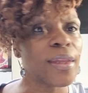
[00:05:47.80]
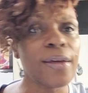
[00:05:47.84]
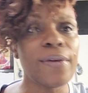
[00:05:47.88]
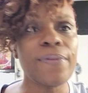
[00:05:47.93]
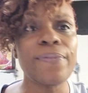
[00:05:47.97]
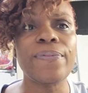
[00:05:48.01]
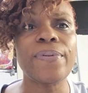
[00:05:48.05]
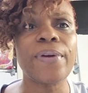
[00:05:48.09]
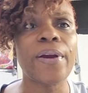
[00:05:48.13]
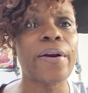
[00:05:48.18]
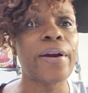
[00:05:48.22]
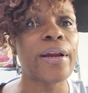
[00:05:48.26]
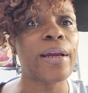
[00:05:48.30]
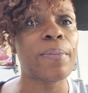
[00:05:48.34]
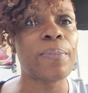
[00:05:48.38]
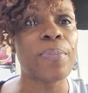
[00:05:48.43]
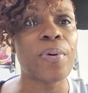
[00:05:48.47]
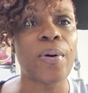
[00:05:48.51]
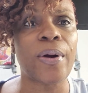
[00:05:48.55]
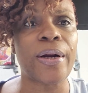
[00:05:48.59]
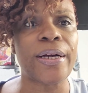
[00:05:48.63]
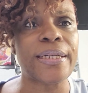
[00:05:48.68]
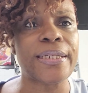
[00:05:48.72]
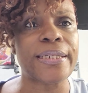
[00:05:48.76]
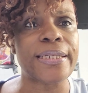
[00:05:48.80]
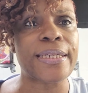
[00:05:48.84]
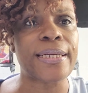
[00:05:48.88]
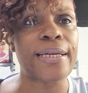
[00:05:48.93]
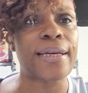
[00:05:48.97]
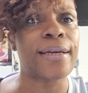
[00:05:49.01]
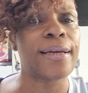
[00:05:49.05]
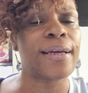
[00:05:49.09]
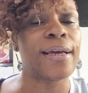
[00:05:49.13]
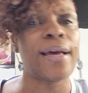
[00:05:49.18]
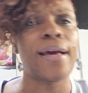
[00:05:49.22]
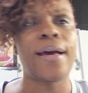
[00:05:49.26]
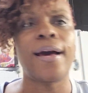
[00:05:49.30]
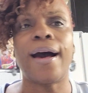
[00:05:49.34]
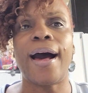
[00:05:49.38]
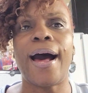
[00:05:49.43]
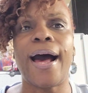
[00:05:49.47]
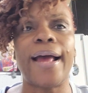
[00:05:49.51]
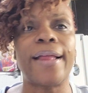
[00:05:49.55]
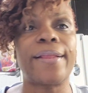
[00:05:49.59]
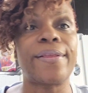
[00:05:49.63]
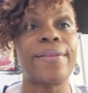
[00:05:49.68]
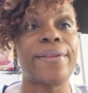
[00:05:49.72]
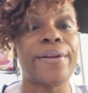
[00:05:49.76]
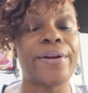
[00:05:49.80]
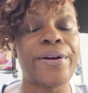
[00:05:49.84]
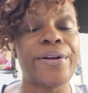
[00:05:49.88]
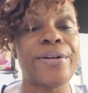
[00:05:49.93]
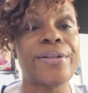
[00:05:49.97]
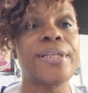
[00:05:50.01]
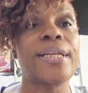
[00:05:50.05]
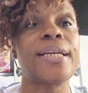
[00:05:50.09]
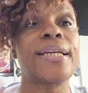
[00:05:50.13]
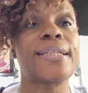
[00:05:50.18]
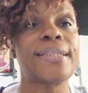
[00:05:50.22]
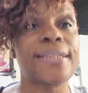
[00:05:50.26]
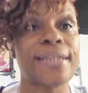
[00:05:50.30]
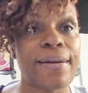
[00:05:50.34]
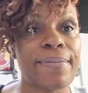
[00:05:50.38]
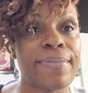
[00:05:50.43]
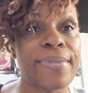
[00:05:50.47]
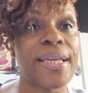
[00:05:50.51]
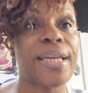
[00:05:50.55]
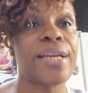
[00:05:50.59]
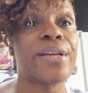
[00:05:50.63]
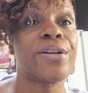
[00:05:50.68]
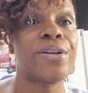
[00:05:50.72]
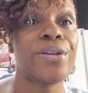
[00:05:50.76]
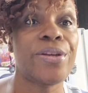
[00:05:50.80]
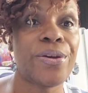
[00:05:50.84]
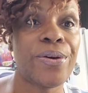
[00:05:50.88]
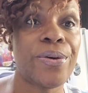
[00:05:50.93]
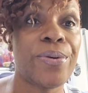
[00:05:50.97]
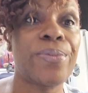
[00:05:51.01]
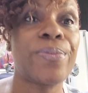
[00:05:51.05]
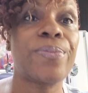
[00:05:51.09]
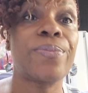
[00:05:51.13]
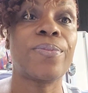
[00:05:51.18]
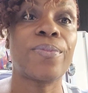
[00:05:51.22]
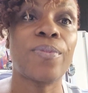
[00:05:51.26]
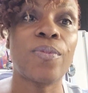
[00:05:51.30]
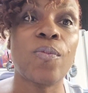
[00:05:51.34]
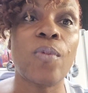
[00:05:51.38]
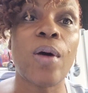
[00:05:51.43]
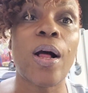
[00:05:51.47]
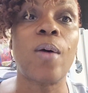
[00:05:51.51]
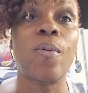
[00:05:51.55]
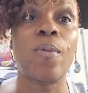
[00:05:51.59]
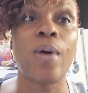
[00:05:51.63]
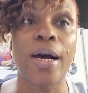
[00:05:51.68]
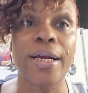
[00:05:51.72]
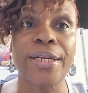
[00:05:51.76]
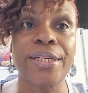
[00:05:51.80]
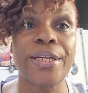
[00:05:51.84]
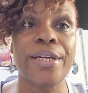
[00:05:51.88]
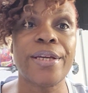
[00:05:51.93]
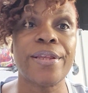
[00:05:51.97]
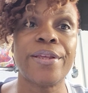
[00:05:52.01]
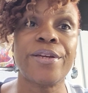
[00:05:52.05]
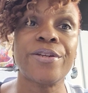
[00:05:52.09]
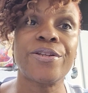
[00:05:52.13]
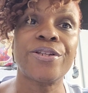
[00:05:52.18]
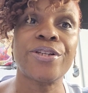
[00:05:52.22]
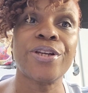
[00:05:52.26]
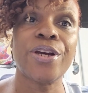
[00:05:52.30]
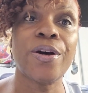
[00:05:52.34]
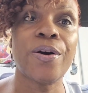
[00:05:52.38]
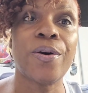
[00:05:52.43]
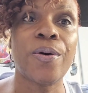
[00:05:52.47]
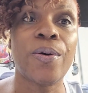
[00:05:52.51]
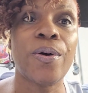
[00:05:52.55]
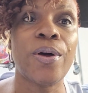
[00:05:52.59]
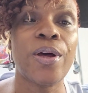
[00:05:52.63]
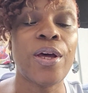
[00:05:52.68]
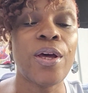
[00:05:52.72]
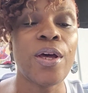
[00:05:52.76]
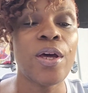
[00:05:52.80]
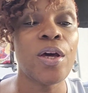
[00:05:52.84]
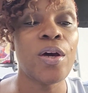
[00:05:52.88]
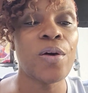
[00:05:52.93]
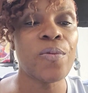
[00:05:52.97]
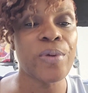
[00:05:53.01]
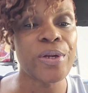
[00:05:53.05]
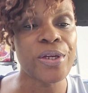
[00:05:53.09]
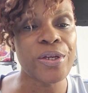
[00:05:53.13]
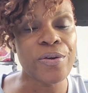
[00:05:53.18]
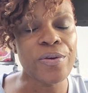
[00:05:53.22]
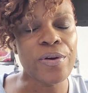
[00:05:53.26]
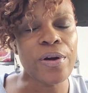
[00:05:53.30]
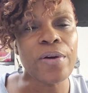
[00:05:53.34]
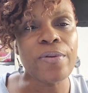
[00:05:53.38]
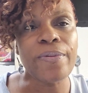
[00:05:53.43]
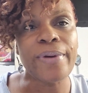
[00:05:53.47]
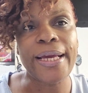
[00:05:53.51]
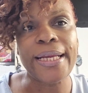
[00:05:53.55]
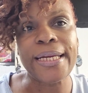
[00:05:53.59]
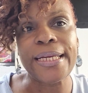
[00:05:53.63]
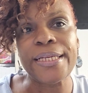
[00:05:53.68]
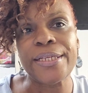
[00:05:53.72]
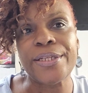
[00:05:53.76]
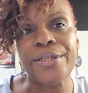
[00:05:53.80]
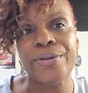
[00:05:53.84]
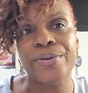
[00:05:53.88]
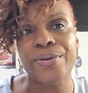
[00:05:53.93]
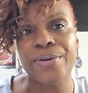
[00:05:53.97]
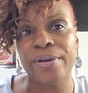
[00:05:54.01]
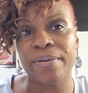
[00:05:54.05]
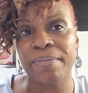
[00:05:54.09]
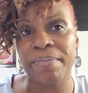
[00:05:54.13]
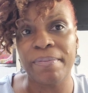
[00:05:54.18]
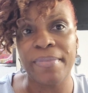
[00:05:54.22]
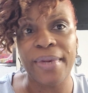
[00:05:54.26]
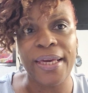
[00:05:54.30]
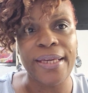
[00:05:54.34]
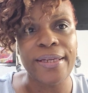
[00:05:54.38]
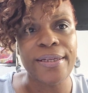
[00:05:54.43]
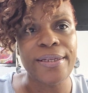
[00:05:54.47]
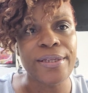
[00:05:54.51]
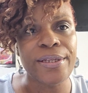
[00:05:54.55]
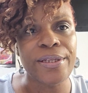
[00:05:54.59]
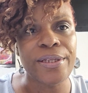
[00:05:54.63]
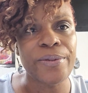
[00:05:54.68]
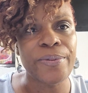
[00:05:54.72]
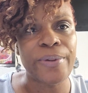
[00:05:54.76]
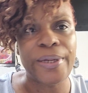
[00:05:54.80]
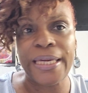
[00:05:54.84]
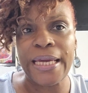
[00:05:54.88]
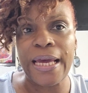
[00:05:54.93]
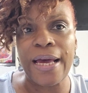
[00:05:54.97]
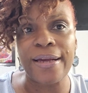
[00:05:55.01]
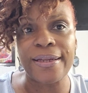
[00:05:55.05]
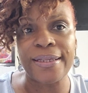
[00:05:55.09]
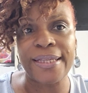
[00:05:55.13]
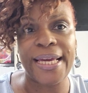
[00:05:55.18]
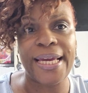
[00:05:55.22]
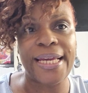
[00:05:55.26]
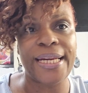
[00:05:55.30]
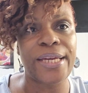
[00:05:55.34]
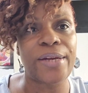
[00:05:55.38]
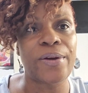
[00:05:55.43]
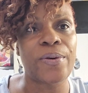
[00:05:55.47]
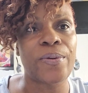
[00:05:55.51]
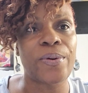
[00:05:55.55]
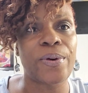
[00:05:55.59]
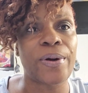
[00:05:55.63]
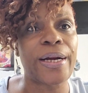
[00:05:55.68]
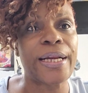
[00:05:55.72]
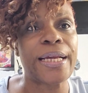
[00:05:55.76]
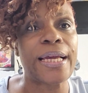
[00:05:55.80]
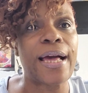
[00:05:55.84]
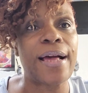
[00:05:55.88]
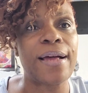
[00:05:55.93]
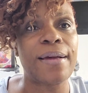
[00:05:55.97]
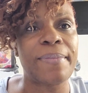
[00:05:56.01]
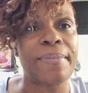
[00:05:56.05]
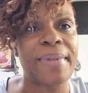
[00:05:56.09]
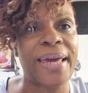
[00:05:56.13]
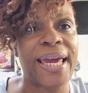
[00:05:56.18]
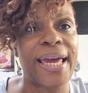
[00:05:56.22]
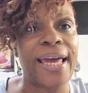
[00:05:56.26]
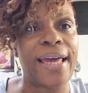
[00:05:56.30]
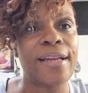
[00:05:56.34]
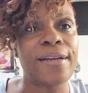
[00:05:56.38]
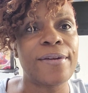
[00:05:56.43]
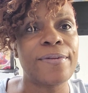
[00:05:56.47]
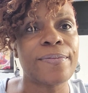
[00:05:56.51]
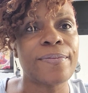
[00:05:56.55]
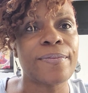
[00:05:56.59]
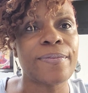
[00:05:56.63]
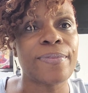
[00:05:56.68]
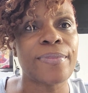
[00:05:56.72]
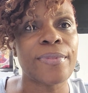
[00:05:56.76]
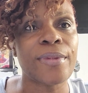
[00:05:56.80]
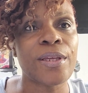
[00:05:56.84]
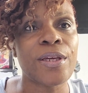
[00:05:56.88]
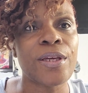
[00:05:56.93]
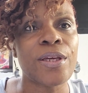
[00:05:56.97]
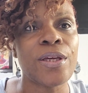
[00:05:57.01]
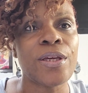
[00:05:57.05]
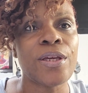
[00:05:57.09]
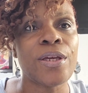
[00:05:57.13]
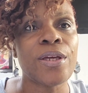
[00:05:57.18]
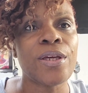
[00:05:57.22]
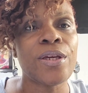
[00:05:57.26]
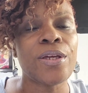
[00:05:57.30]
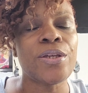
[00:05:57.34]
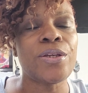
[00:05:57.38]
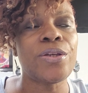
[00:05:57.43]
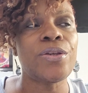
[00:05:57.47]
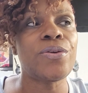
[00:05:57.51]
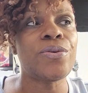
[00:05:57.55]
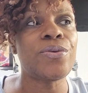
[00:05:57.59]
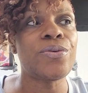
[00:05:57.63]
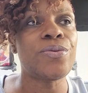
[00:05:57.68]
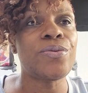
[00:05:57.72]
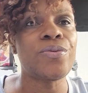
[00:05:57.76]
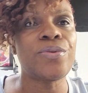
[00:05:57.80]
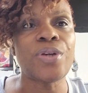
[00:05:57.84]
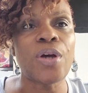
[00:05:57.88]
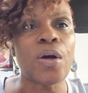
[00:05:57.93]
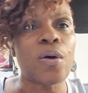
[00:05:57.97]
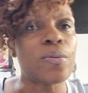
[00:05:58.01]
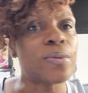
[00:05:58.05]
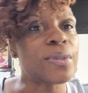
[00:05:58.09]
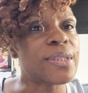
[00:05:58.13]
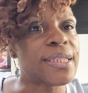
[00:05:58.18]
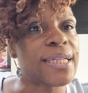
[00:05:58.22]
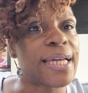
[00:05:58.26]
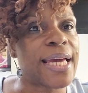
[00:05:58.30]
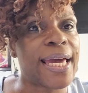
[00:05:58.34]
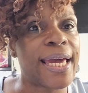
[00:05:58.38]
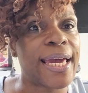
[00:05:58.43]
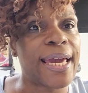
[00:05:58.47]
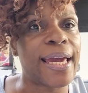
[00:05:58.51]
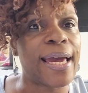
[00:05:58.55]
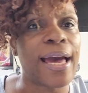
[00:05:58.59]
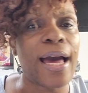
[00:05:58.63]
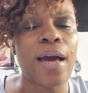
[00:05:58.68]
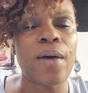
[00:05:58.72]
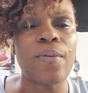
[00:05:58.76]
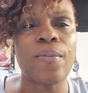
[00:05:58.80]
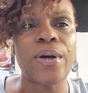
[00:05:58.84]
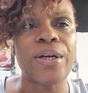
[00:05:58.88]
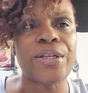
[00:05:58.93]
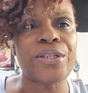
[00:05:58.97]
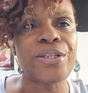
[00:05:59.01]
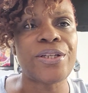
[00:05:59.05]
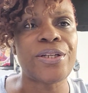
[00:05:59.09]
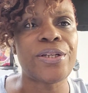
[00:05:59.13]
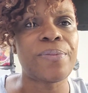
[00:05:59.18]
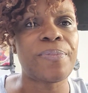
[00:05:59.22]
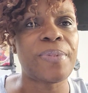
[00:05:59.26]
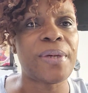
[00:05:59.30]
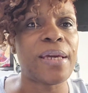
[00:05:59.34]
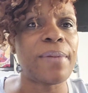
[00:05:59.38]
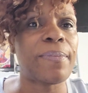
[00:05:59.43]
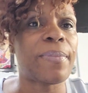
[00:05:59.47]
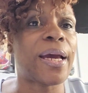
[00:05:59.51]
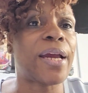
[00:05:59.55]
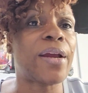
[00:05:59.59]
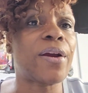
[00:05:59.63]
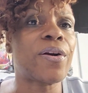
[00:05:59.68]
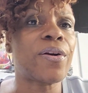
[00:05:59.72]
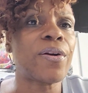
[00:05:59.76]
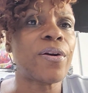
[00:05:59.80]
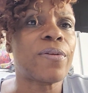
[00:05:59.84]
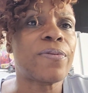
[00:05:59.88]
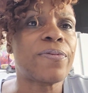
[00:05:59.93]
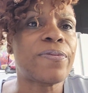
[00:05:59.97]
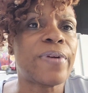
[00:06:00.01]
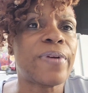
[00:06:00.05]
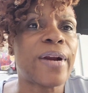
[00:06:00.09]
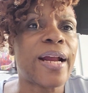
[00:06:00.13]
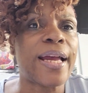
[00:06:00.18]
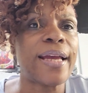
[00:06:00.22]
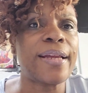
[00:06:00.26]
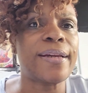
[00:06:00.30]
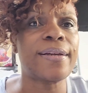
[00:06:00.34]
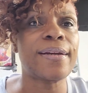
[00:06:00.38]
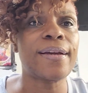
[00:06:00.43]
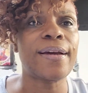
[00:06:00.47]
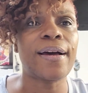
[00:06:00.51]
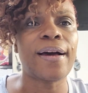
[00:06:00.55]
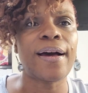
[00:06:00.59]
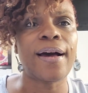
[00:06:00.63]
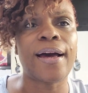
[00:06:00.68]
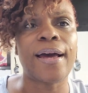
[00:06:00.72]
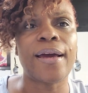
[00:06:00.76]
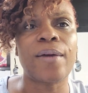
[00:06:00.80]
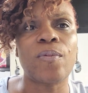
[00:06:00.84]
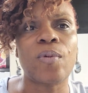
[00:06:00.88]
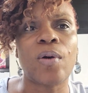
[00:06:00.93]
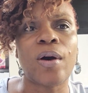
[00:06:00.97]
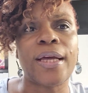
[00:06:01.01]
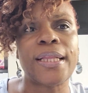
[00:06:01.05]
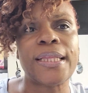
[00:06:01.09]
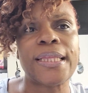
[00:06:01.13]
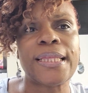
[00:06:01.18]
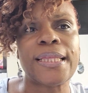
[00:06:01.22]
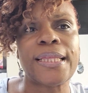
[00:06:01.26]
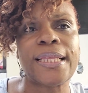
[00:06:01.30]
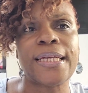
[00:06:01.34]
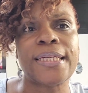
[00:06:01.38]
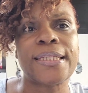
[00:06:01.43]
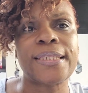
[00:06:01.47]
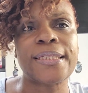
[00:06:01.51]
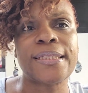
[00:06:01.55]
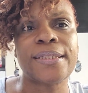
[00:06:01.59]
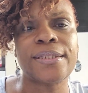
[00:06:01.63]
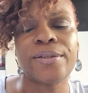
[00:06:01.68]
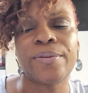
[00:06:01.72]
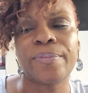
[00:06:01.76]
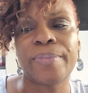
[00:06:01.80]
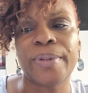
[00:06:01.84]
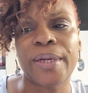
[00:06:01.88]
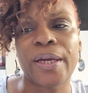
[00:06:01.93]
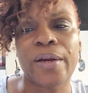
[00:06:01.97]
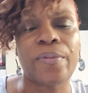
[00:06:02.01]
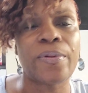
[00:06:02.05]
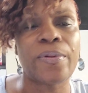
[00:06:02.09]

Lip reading: Very important. I learned something new while watching this show. When you are ready to commit to a young lady or a young man, you don't say, I want you to be my girlfriend, I want this to be a